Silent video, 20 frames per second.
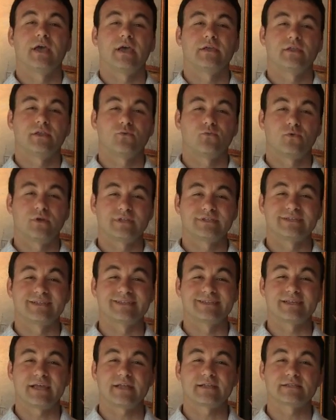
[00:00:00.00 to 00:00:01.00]
and then once
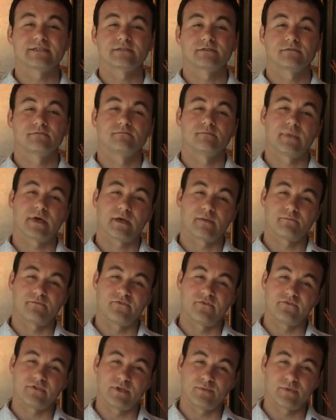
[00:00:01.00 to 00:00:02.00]
it sets, about
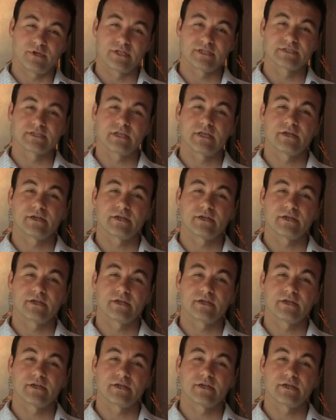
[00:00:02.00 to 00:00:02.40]
15 minutes